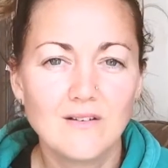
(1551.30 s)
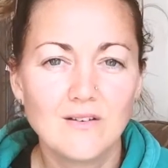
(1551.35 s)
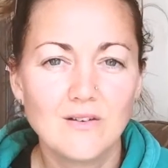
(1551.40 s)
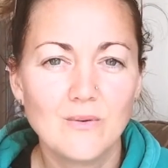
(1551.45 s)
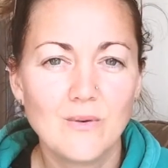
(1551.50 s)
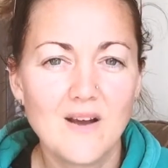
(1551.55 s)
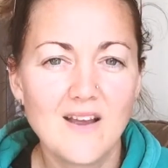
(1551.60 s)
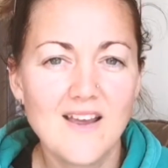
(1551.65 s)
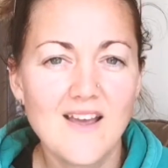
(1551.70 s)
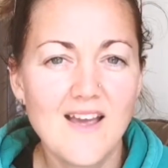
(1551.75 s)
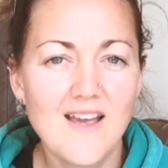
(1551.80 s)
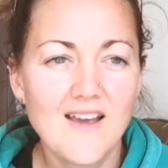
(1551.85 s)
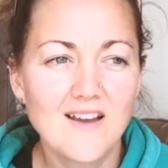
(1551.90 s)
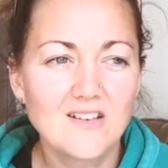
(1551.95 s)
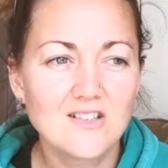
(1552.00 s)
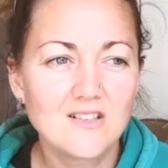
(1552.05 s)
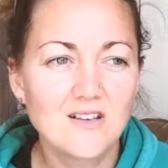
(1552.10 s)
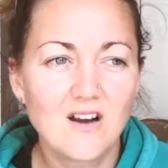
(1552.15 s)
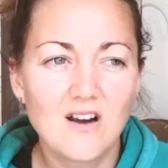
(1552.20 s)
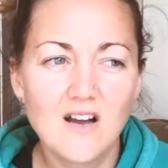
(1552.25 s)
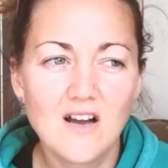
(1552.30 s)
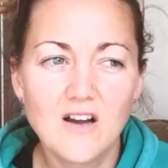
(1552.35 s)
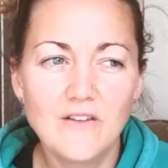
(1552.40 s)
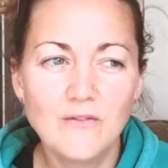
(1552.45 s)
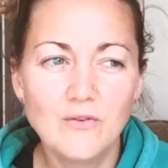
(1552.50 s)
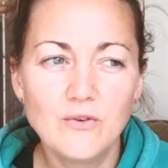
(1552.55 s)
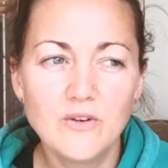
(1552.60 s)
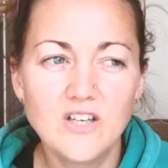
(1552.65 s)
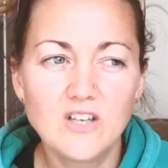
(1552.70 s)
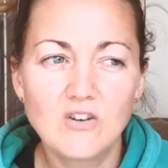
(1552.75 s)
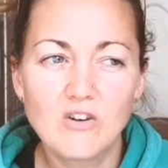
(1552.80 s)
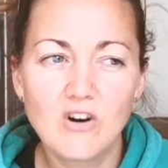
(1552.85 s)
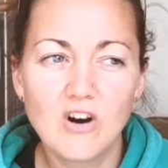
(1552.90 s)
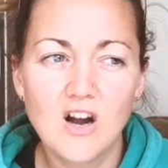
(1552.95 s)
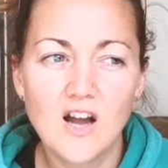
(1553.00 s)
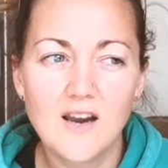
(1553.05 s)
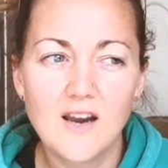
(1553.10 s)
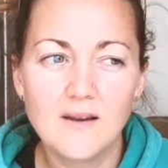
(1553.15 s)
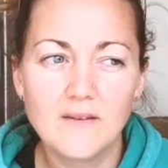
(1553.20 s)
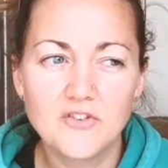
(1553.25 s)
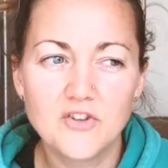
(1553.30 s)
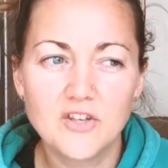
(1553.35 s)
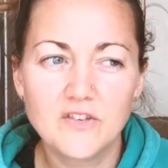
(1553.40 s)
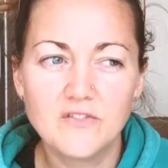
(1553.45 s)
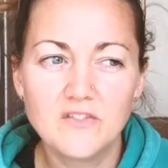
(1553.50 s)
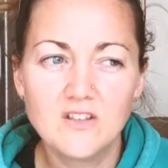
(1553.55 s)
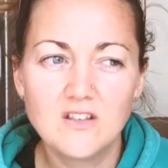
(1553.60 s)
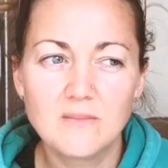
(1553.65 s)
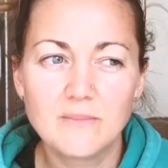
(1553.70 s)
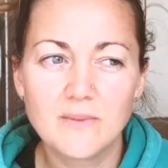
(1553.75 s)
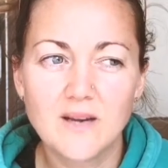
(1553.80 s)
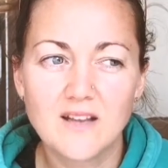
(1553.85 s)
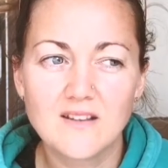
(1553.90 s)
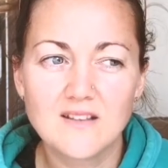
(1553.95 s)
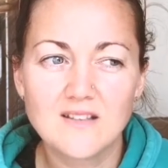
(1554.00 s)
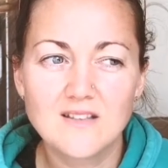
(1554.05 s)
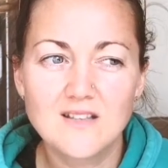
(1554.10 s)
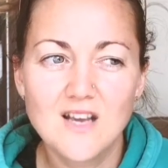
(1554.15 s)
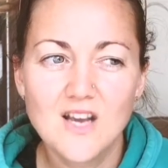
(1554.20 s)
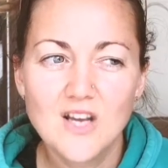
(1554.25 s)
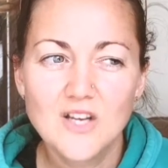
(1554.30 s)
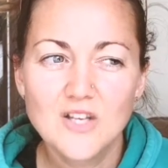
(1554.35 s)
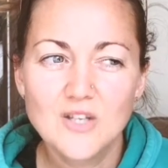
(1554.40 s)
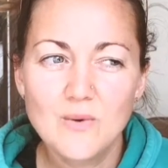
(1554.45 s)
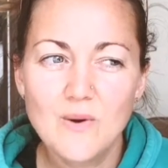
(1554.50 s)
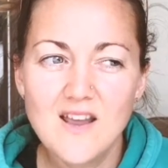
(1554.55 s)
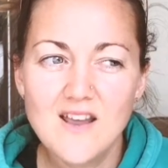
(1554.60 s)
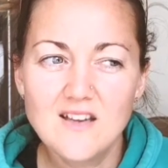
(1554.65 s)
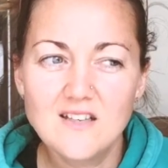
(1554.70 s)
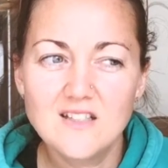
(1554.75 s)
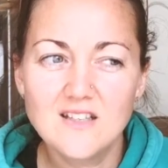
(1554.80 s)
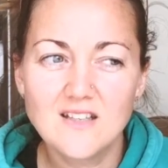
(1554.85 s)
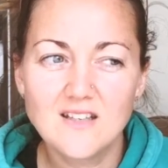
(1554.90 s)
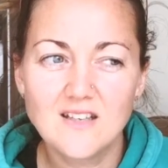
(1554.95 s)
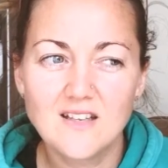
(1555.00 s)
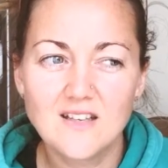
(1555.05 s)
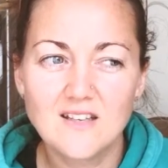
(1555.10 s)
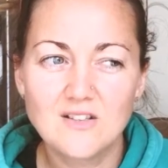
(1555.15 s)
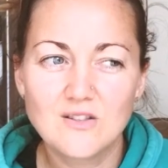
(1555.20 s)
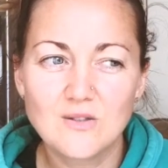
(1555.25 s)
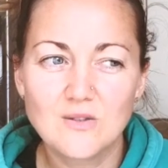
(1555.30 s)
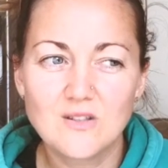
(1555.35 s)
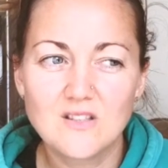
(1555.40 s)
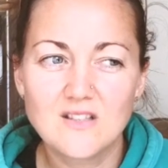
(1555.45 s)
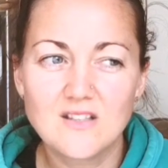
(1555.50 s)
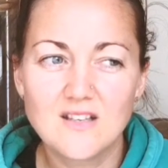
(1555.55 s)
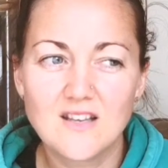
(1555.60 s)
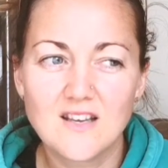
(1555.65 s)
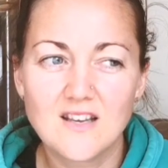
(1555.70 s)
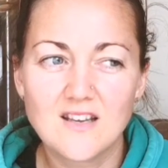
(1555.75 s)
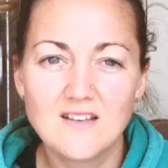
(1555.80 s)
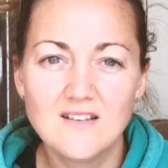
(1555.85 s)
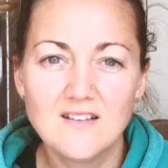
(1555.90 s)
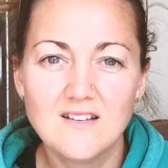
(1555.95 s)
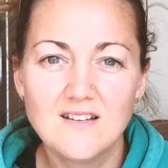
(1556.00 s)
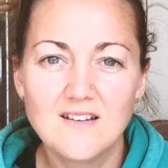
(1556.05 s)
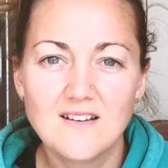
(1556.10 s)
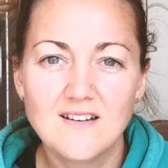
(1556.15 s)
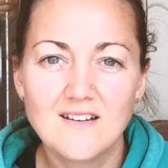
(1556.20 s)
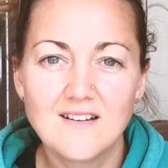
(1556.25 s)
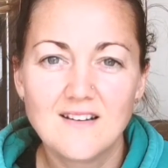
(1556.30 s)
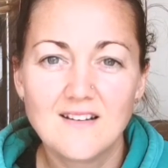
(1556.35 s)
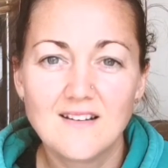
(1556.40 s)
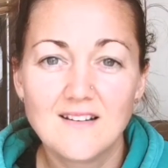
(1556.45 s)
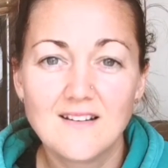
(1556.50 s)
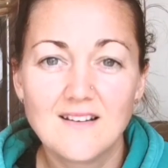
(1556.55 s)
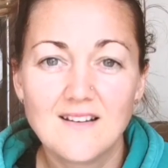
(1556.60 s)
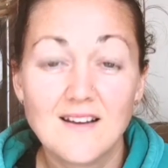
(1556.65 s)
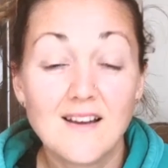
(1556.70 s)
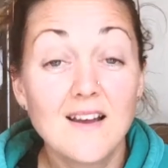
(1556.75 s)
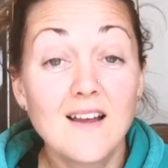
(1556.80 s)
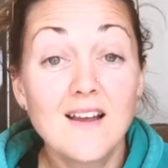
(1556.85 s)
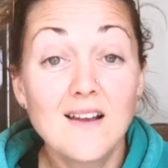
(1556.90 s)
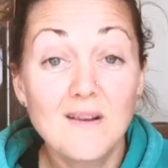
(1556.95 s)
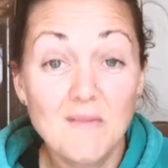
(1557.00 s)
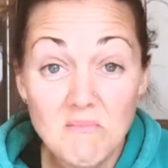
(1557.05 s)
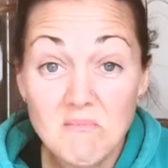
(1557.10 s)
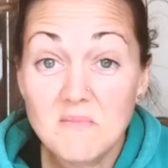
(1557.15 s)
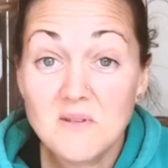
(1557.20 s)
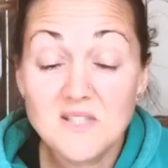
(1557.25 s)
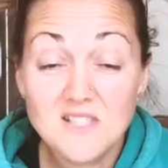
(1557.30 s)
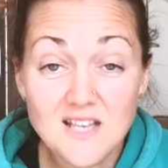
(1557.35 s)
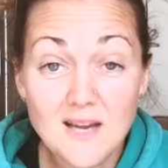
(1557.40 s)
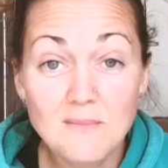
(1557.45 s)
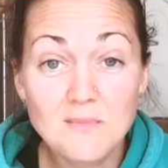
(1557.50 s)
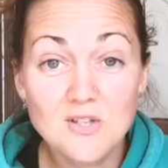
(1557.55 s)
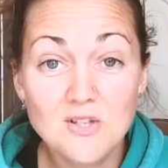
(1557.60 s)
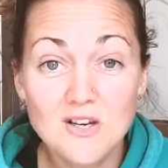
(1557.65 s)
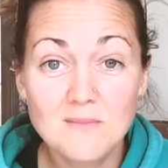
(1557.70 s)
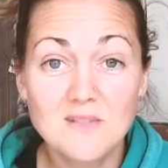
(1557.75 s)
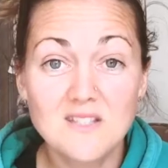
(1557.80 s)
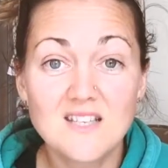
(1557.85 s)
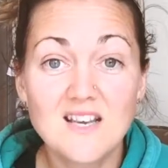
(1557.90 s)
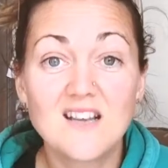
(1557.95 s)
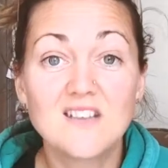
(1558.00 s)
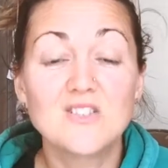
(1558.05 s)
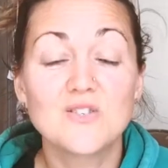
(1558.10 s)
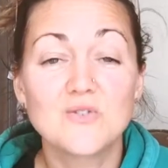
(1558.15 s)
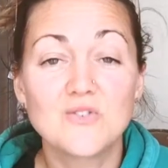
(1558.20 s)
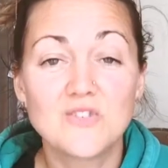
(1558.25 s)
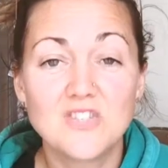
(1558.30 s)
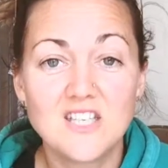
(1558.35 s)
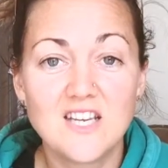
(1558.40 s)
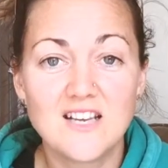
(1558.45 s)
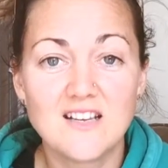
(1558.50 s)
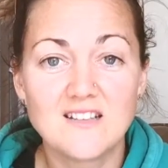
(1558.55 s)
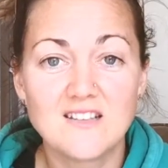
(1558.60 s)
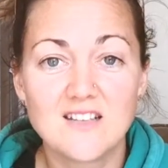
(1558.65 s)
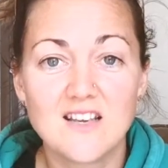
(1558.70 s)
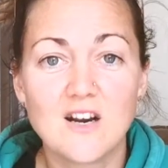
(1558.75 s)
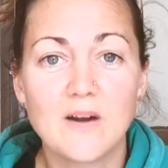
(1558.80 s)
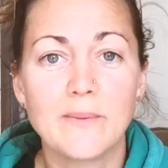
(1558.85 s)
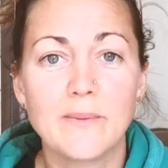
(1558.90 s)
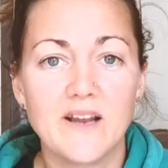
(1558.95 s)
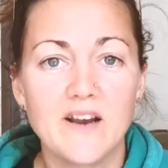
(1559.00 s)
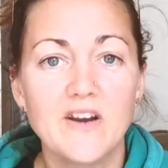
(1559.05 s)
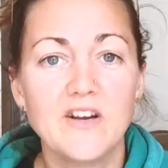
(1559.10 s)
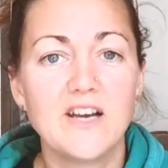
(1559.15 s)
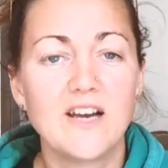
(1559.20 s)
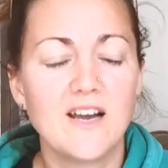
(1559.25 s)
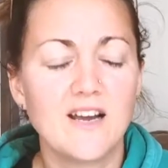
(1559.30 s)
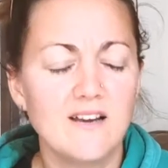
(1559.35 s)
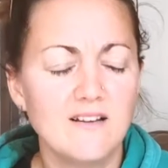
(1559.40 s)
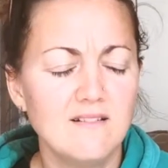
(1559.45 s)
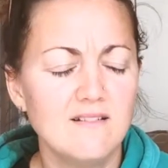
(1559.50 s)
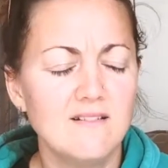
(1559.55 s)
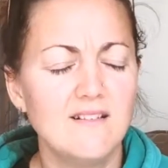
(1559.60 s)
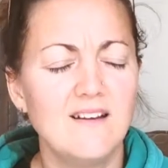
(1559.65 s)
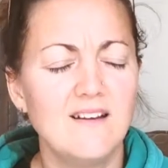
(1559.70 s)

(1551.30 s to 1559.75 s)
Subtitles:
Do I actually... I've already cried and shifted about this. Do I actually need to do this again? Sometimes the answer is yes. And I'll be like, okay.